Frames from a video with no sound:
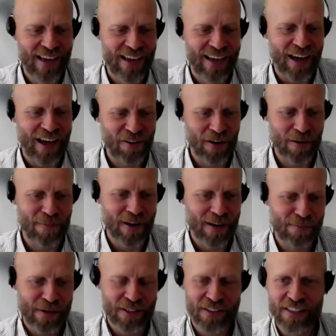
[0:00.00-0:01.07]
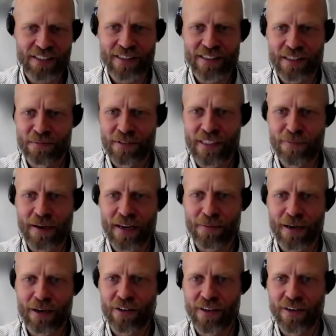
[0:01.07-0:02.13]
I thought about it because there's a debate
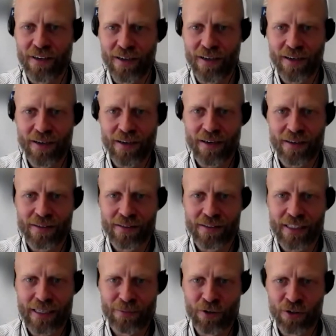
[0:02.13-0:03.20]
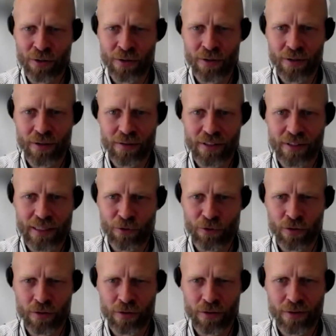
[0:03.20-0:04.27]
about Temu.
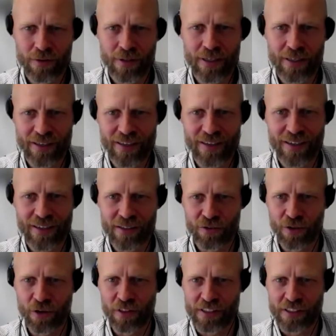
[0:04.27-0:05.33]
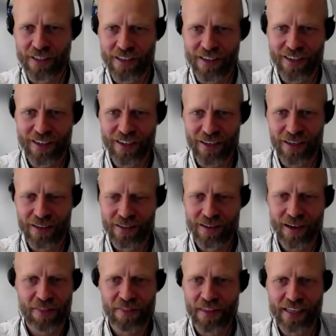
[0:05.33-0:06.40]
In do you know this?
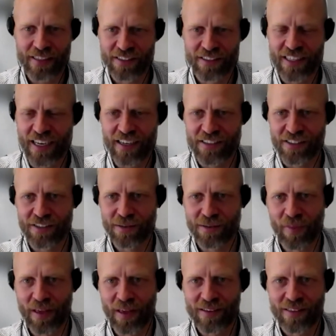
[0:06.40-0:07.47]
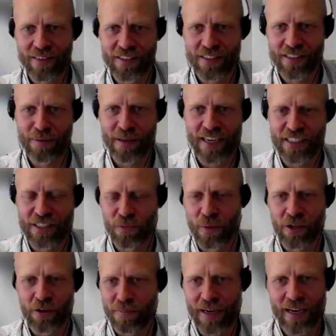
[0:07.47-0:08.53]
I think it's Chinese or something. This application where
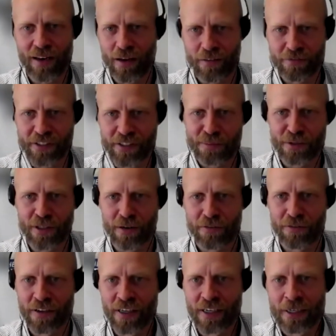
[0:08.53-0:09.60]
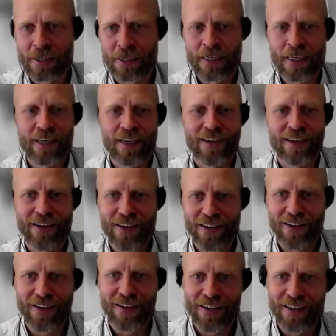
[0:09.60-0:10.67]
you can buy a lot of cheap stuff,
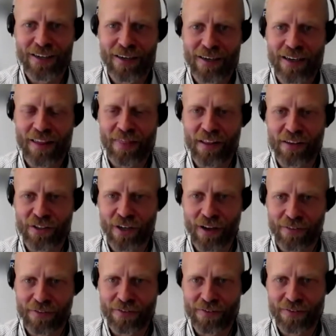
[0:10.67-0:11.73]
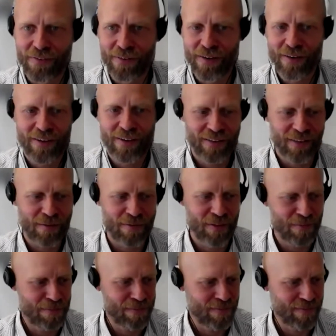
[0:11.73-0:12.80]
and there's a lot of
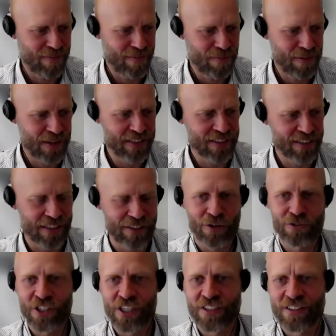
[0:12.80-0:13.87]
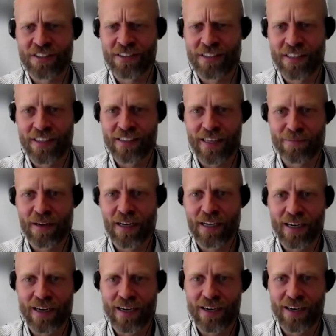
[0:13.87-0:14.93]
the business associations in Denmark
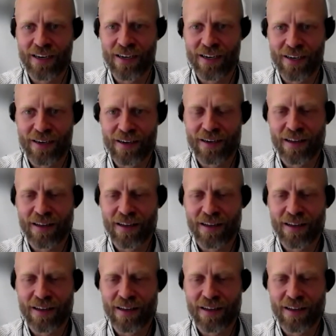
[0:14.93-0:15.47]
are